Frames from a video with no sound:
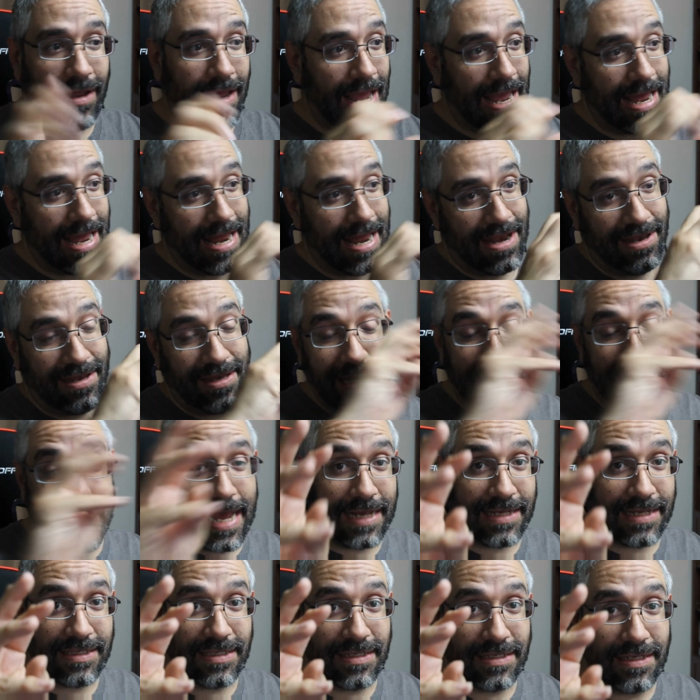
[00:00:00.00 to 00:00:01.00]
and
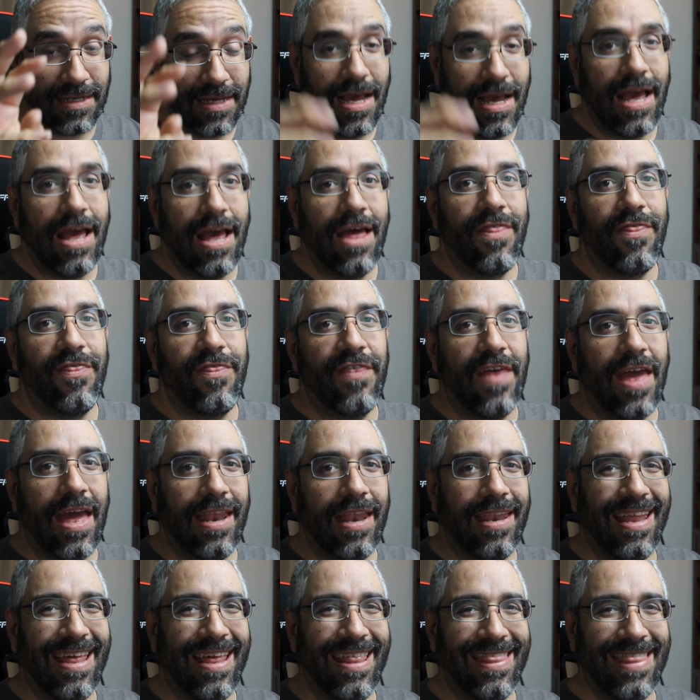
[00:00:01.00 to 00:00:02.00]
text,
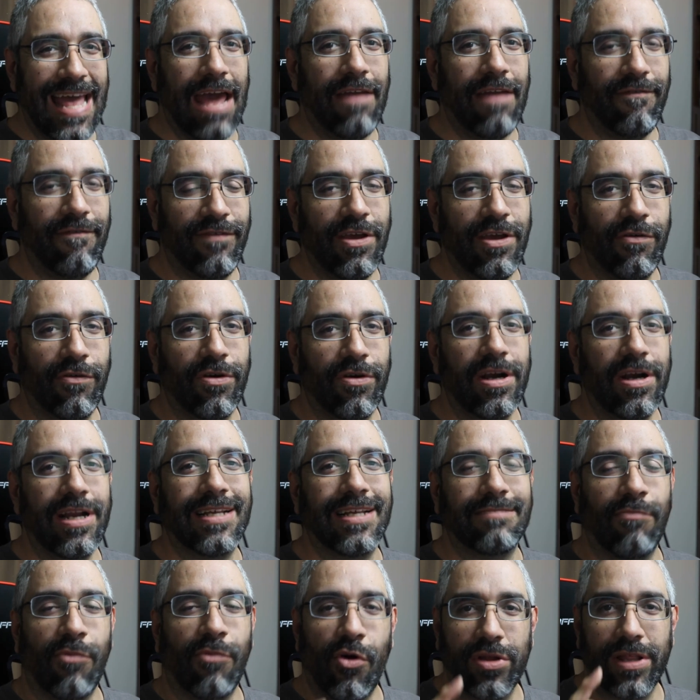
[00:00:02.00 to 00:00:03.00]
then that viewer
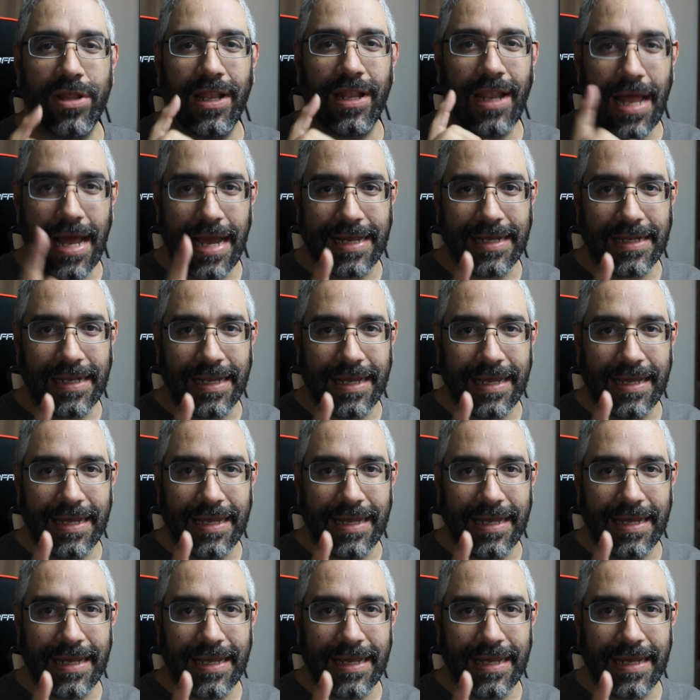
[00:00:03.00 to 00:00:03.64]
is more than likely